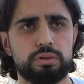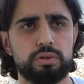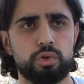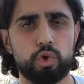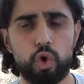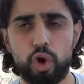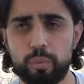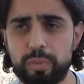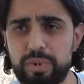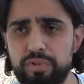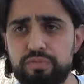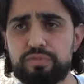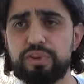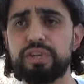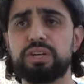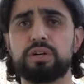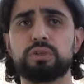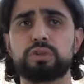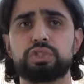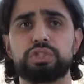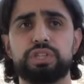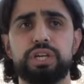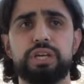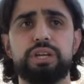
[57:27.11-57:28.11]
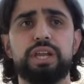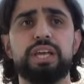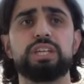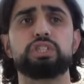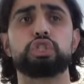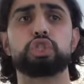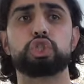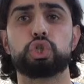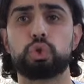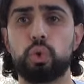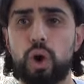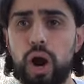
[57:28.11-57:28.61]
Norman Finkelstein
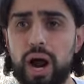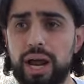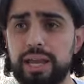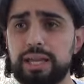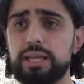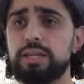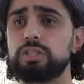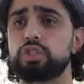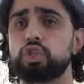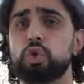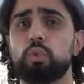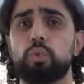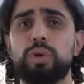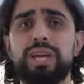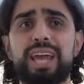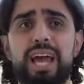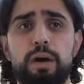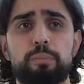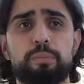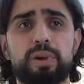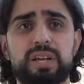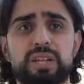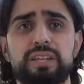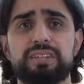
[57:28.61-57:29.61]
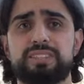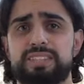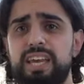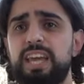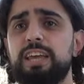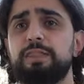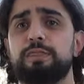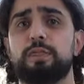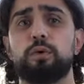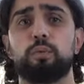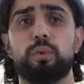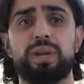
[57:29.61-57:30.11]
is trying to
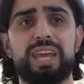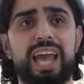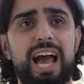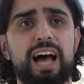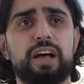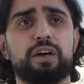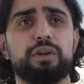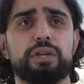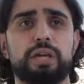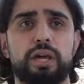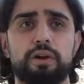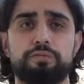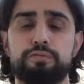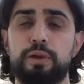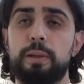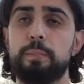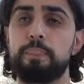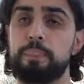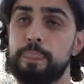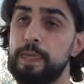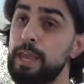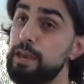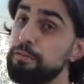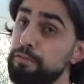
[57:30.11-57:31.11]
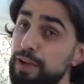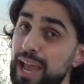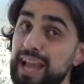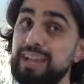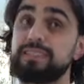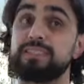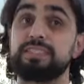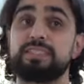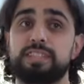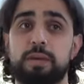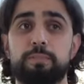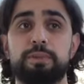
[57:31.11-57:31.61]
rehabilitate the reality of if
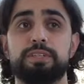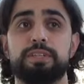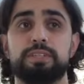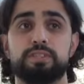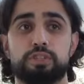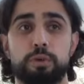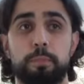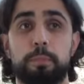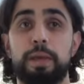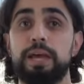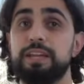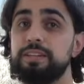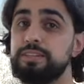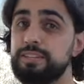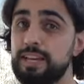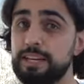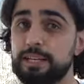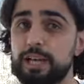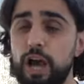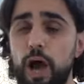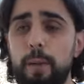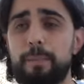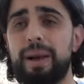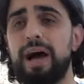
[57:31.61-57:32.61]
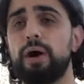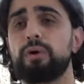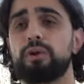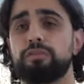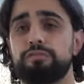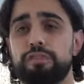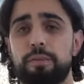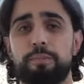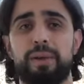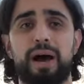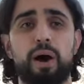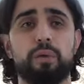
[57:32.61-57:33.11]
anti Semitism did come out
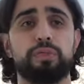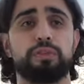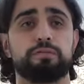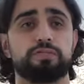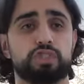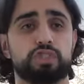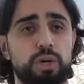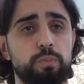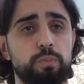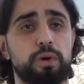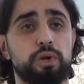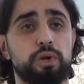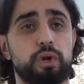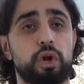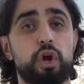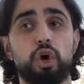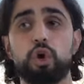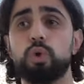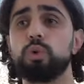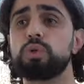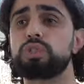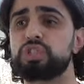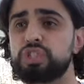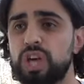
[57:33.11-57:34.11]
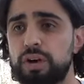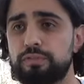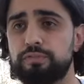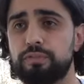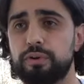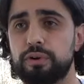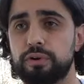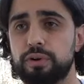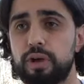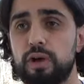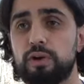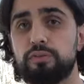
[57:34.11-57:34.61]
of the mouth of someone who
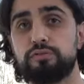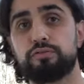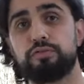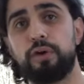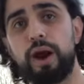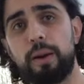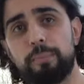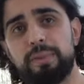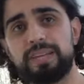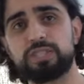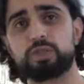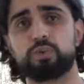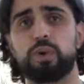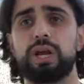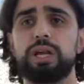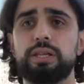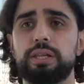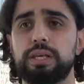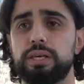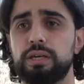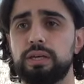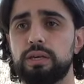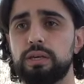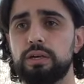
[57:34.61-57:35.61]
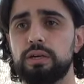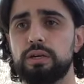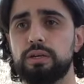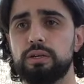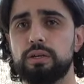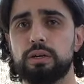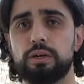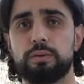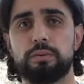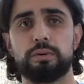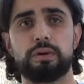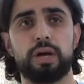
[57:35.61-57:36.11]
suffered from Israeli
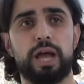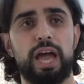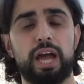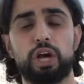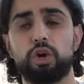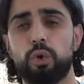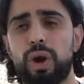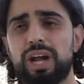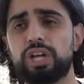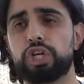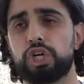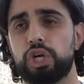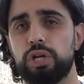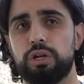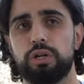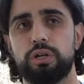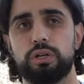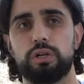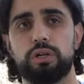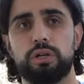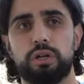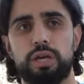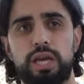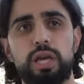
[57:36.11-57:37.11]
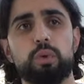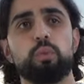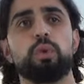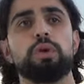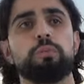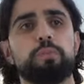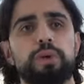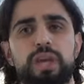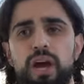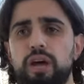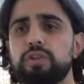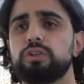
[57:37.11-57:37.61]
aggression, it would
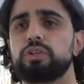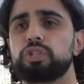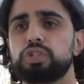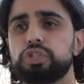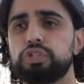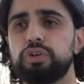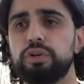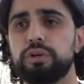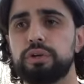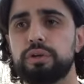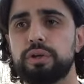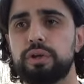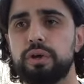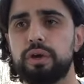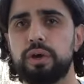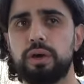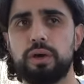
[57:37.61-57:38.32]
be understood.